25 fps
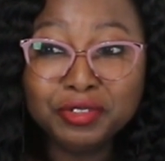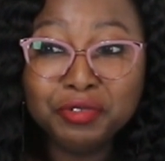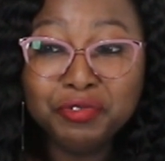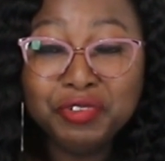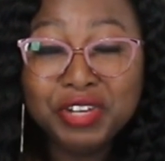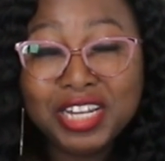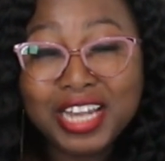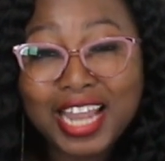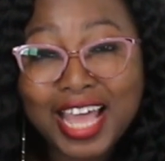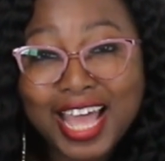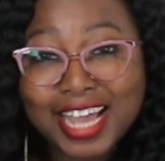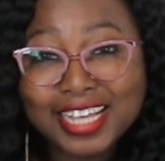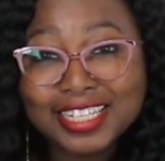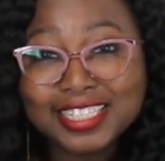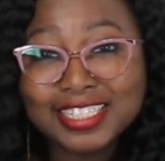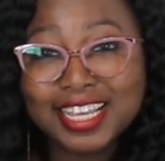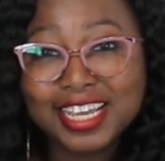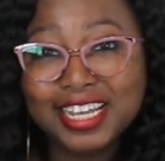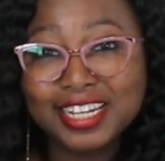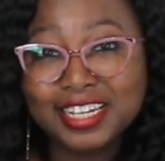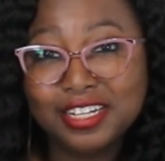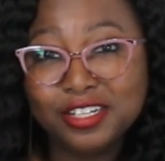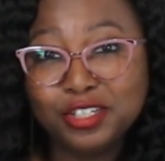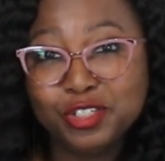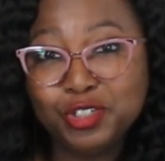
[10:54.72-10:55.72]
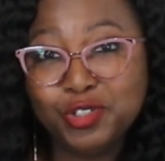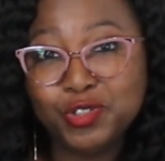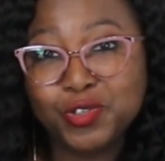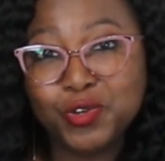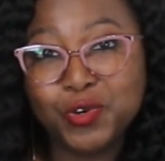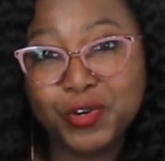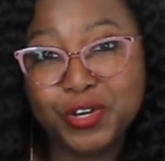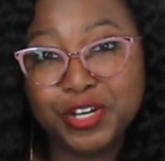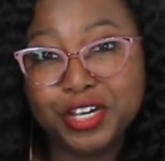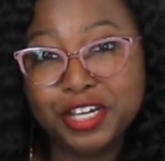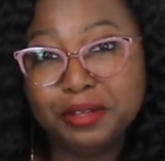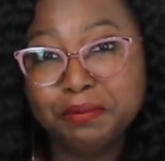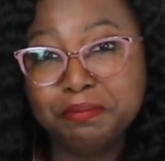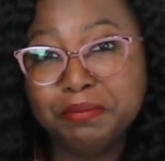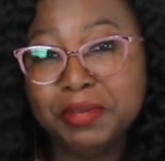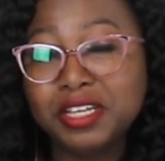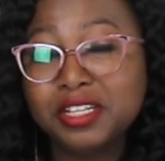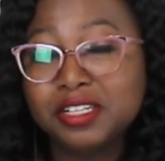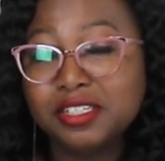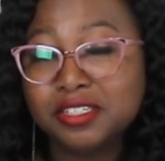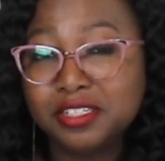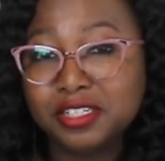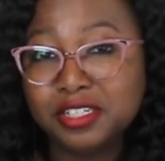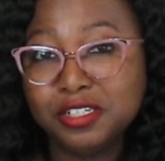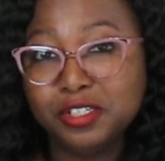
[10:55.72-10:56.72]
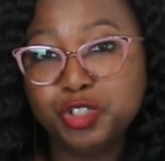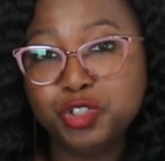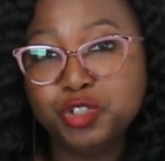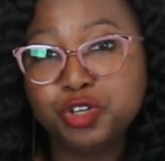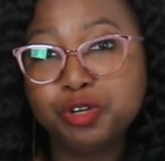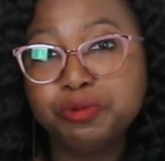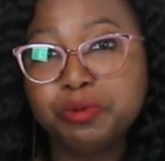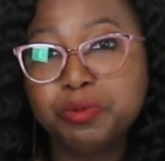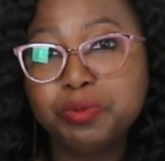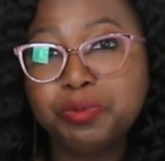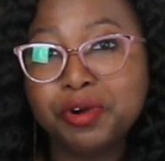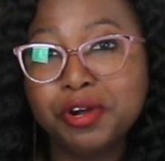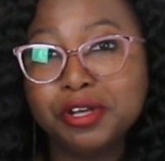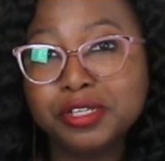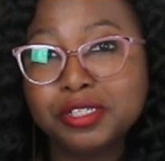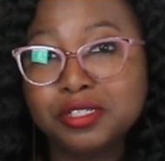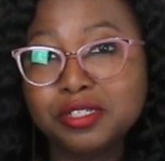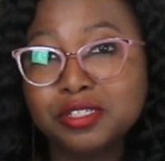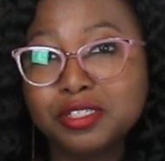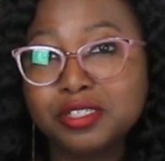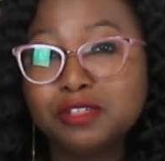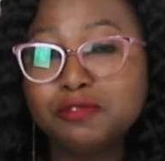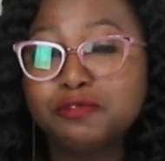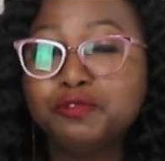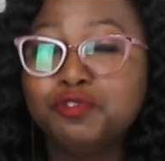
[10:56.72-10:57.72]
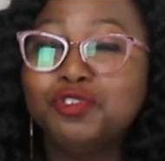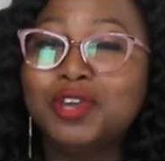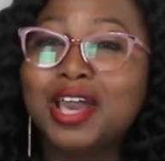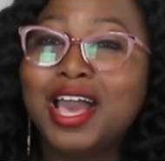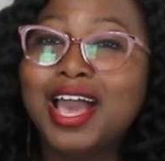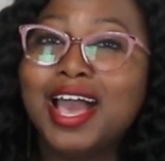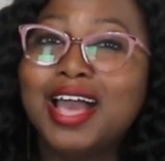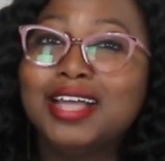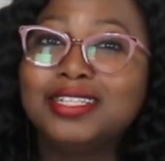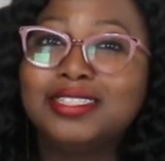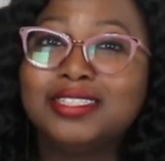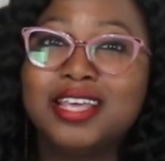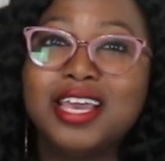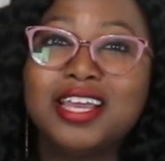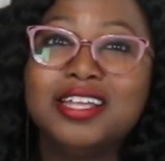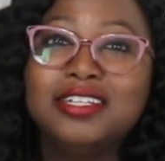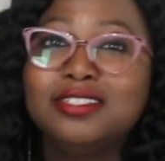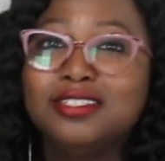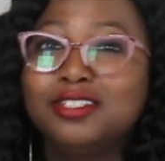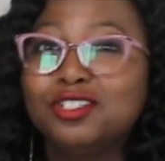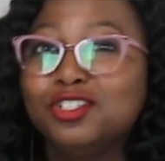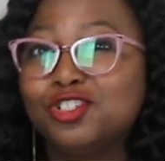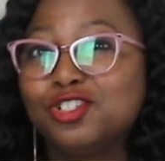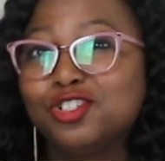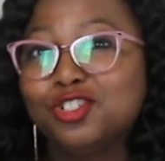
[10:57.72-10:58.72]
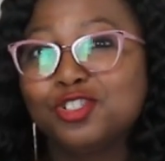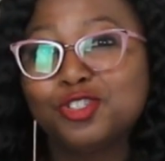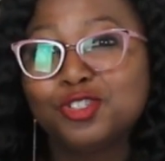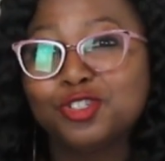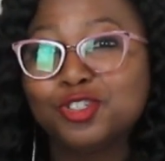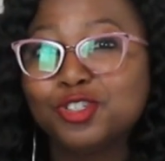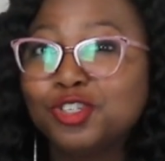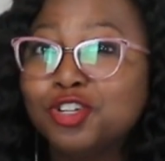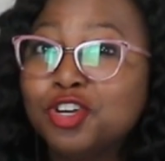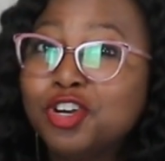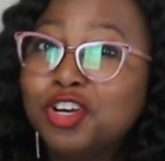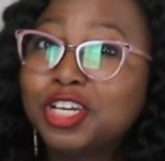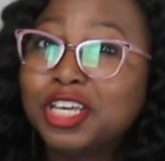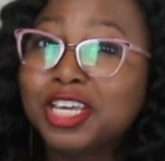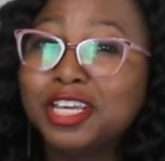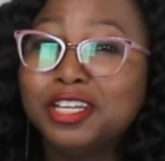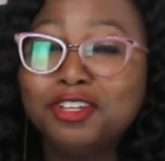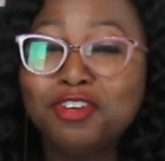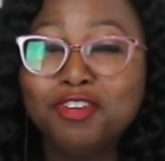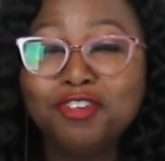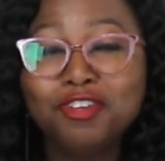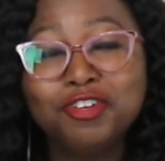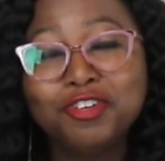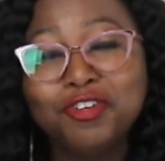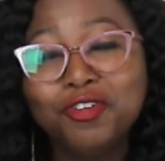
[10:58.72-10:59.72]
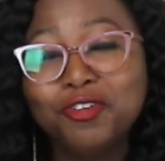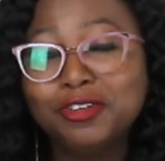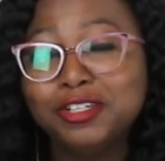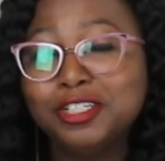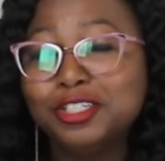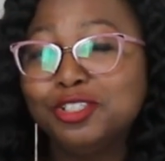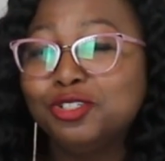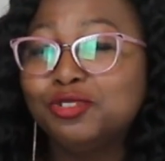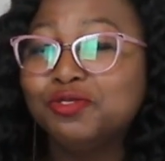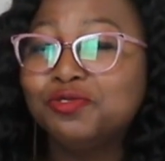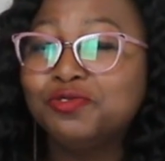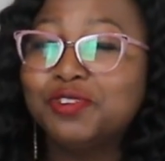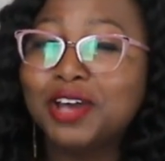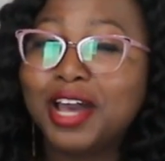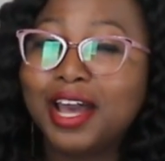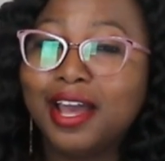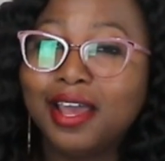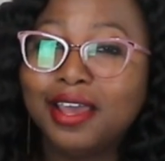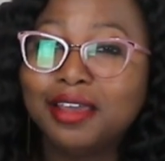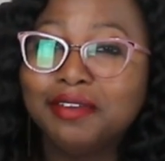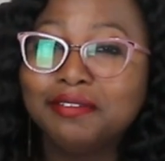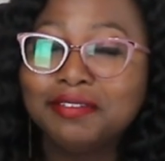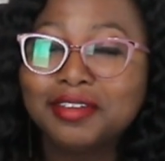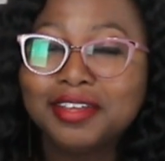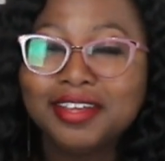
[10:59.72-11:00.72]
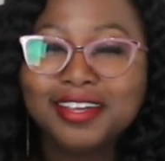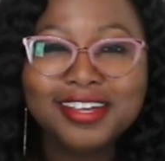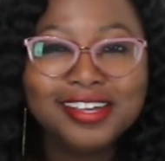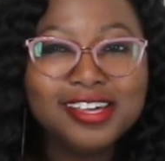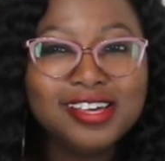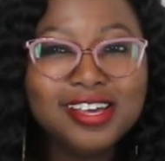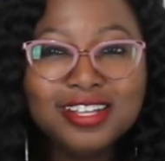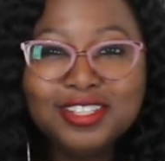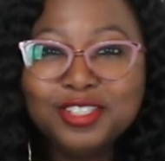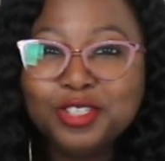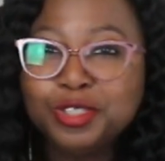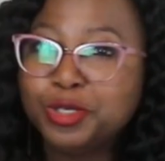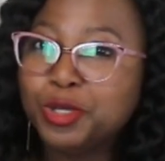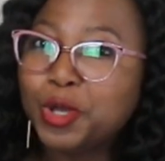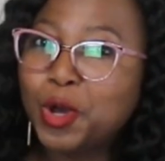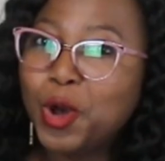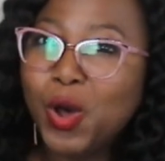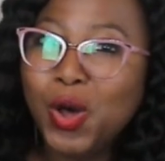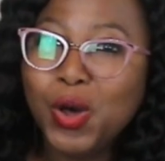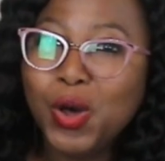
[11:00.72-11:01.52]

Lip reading: relax and enjoy. Make this an enjoyable process. If you had 10 dishes to cook and you could only do 5, it's